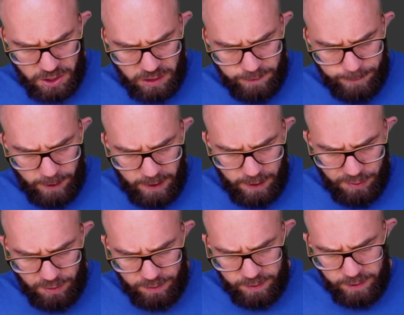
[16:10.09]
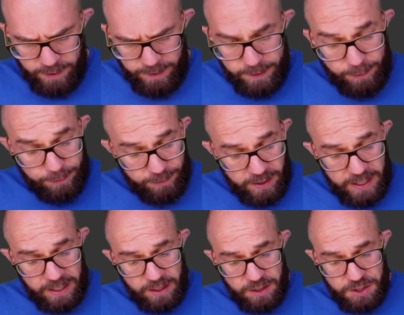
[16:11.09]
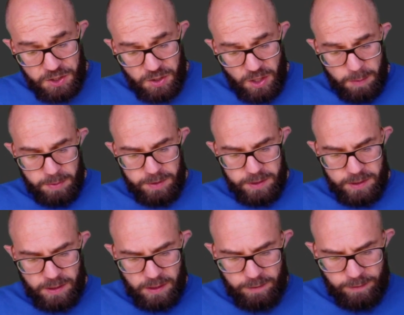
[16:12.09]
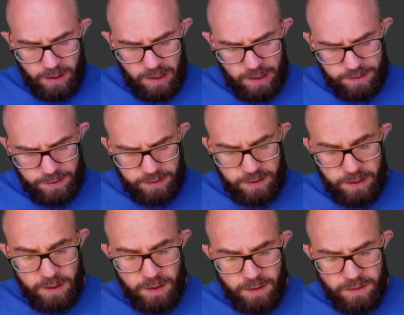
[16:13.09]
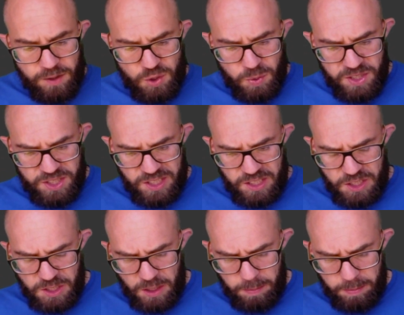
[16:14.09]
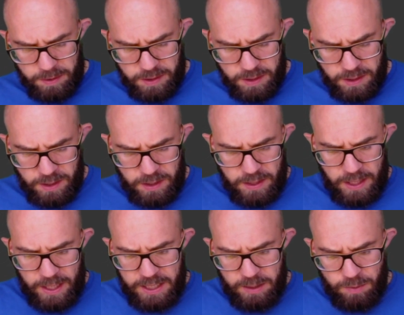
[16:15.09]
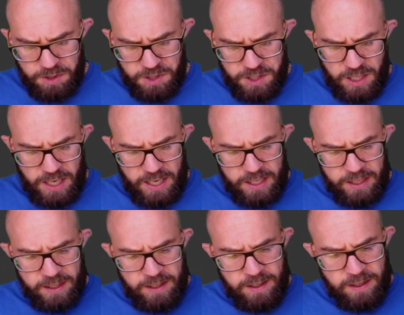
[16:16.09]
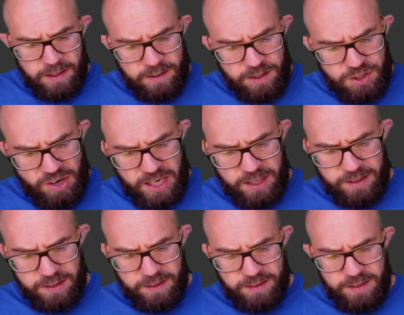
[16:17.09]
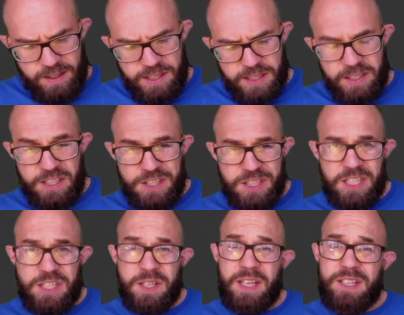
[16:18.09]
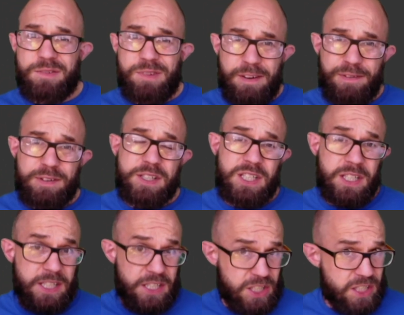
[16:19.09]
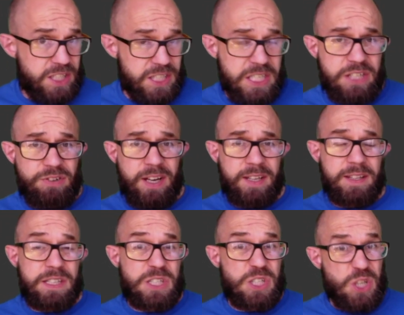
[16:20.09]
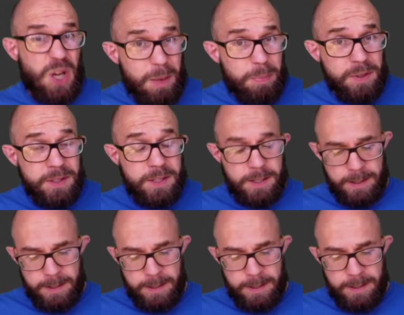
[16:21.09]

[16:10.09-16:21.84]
Leviathan, the fleeing serpent, Leviathan, the twisting serpent, and he will slay the dragon that is in the sea. So there's a reference to this sea dragon, this serpent,